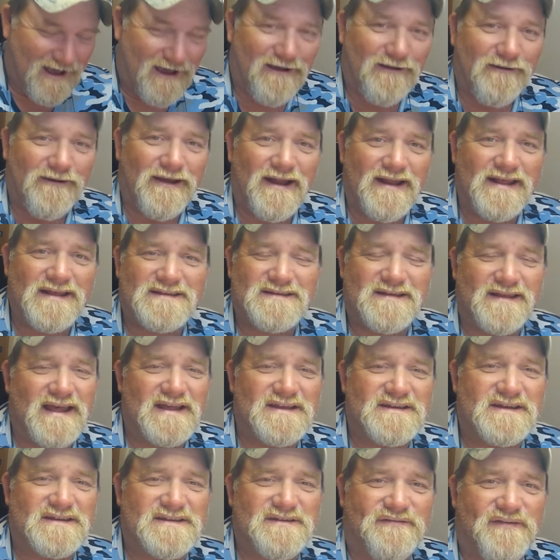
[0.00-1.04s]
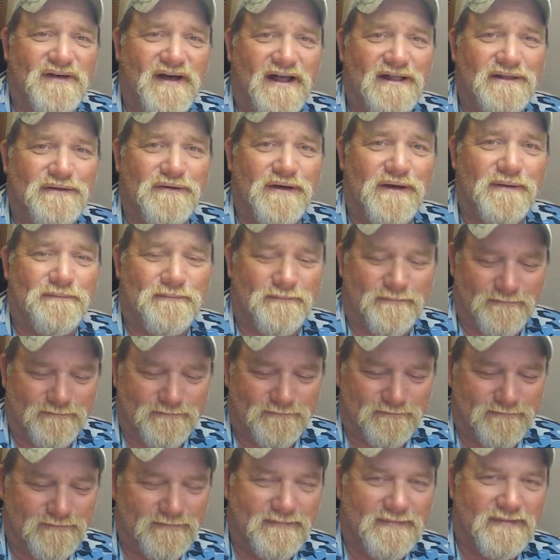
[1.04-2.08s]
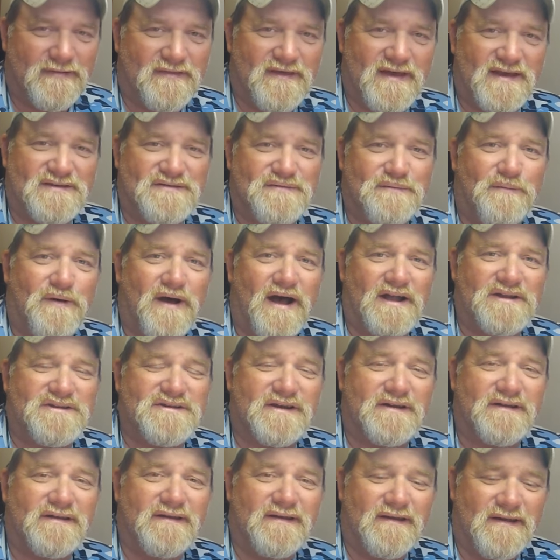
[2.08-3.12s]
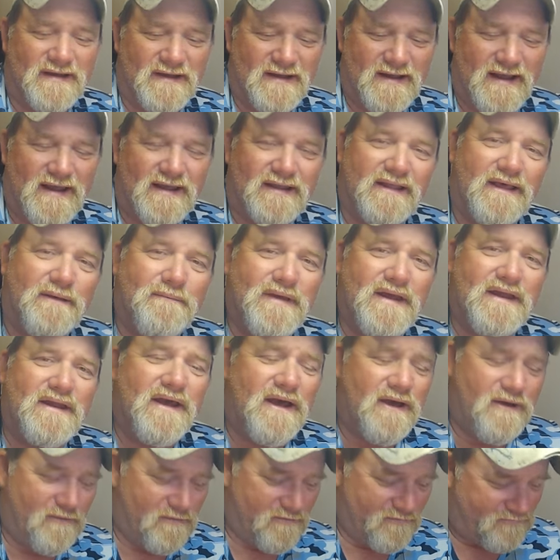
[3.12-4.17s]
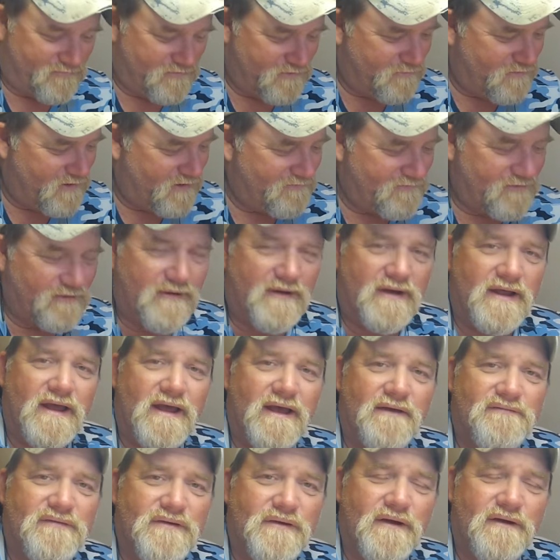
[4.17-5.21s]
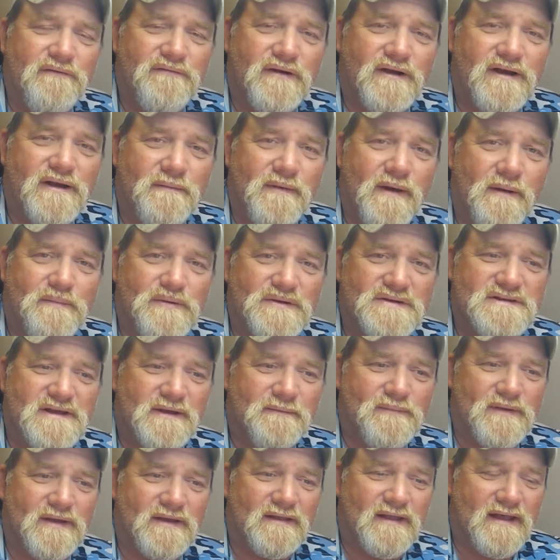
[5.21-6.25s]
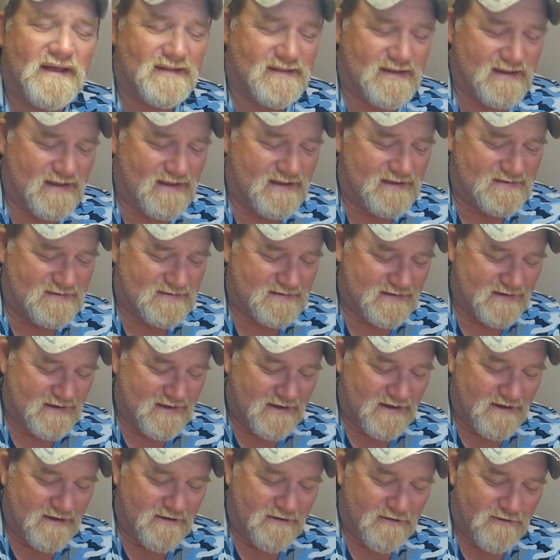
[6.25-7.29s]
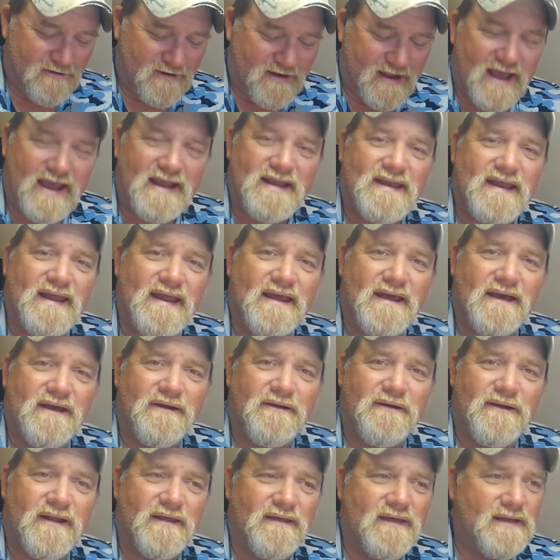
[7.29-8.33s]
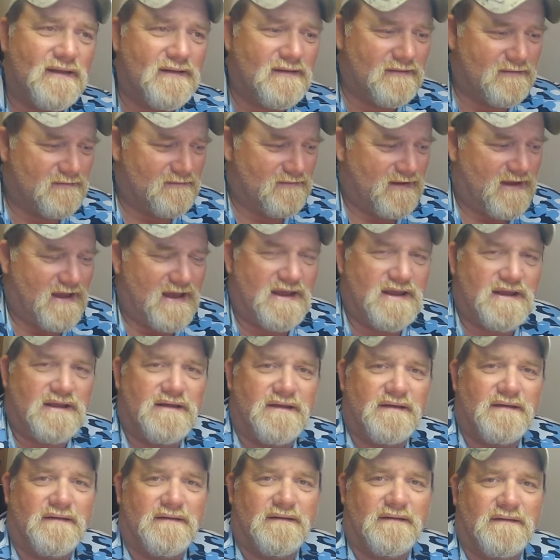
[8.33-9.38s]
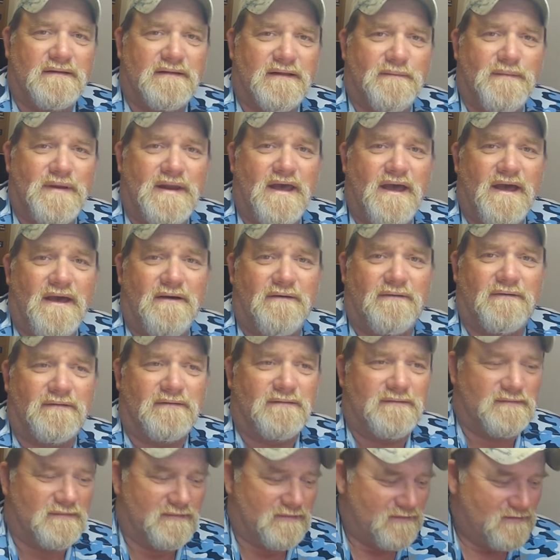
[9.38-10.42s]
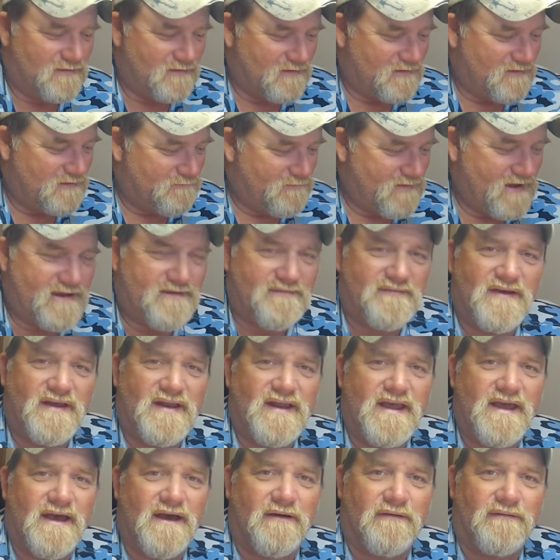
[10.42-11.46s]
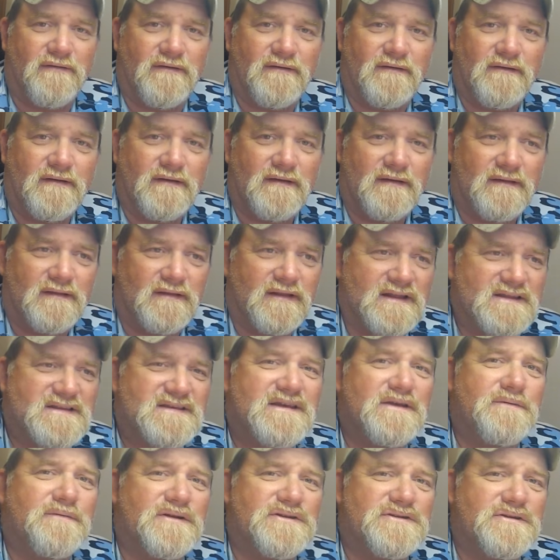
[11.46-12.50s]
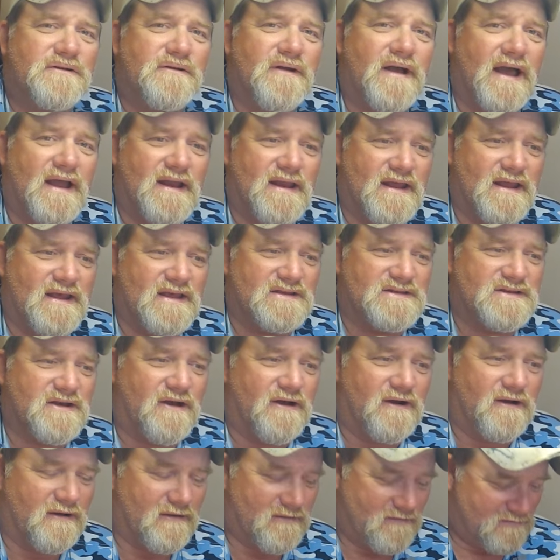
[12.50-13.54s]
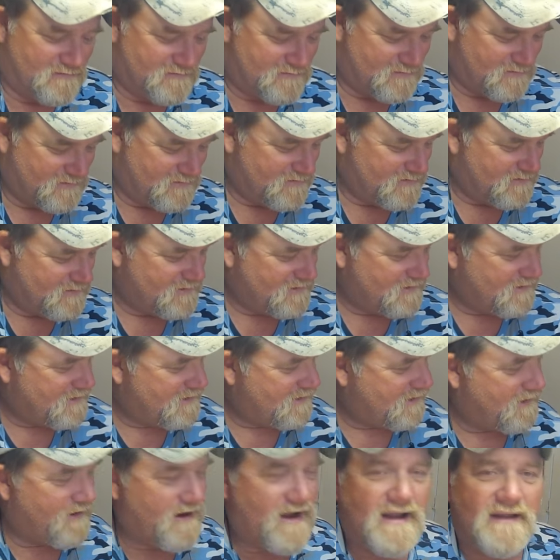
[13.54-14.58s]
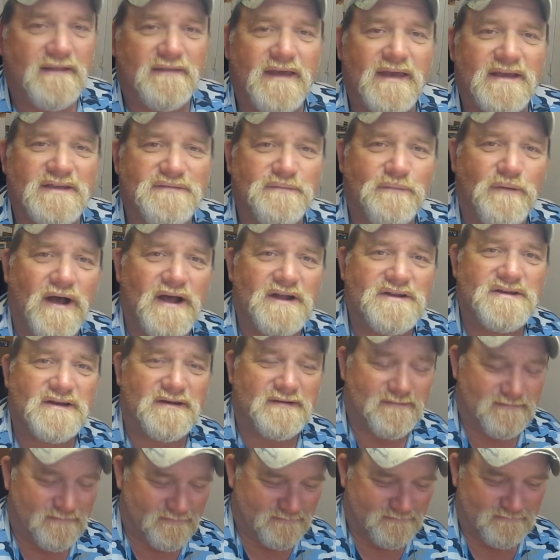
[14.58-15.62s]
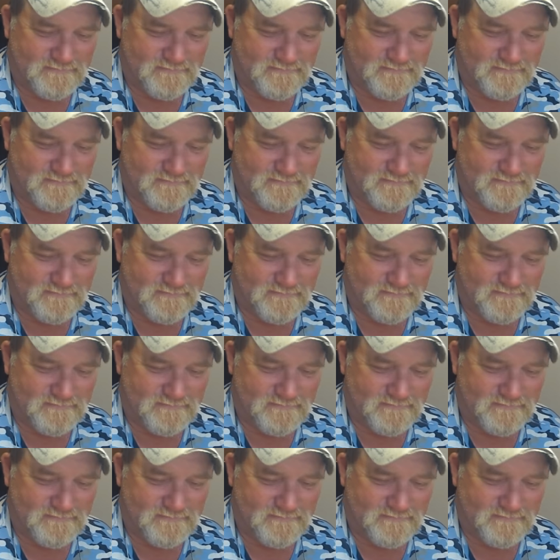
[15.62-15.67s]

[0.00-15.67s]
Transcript: Alrighty, so that's just a follow-up. Thanks for watching. Let me know if you ever come up with something like these, or an idea or anything. Hey, let me know. Make a video. Let's see what your ideas are. Alright, thanks for watching.